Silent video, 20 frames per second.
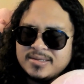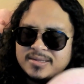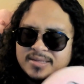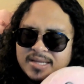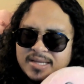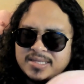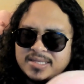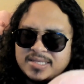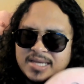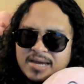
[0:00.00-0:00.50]

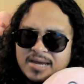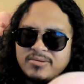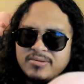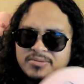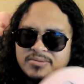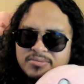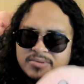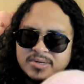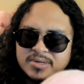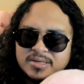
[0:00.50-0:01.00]
That's how
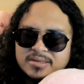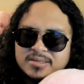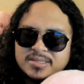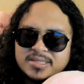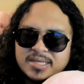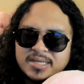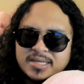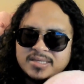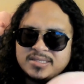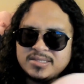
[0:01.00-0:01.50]
it
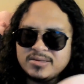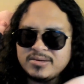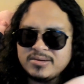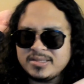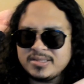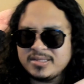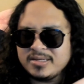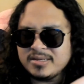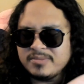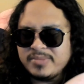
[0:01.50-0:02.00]
works. And so I
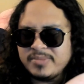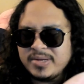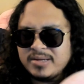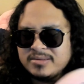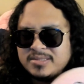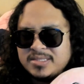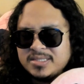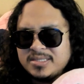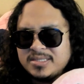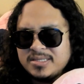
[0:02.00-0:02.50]
think
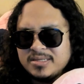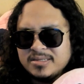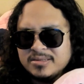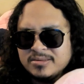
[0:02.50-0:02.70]
about just,